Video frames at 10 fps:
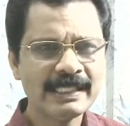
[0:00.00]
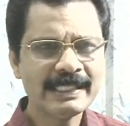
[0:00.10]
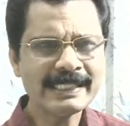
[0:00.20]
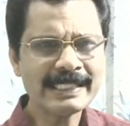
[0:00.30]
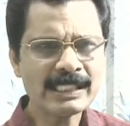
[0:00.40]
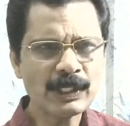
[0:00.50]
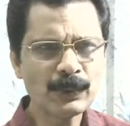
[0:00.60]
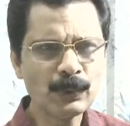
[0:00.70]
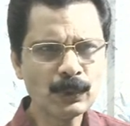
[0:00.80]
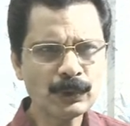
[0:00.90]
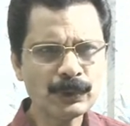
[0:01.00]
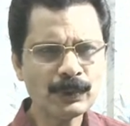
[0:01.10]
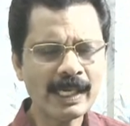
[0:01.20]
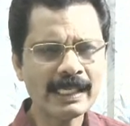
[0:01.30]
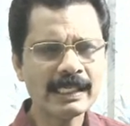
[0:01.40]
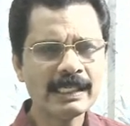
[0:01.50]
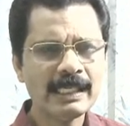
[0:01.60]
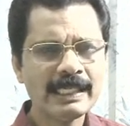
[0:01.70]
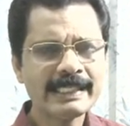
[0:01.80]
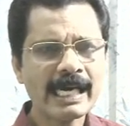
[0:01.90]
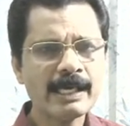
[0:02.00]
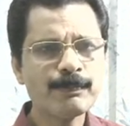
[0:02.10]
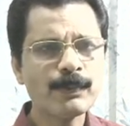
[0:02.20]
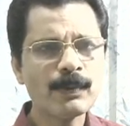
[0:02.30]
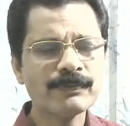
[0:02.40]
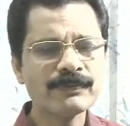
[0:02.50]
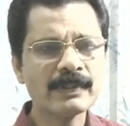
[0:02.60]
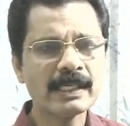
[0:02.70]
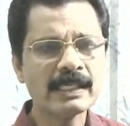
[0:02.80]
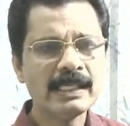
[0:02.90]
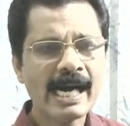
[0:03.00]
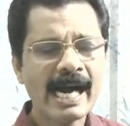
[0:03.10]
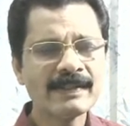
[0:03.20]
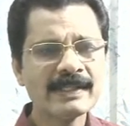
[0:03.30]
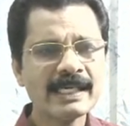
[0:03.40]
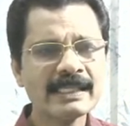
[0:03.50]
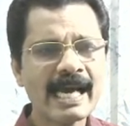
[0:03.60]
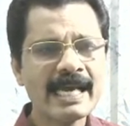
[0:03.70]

This is the usual type of anther,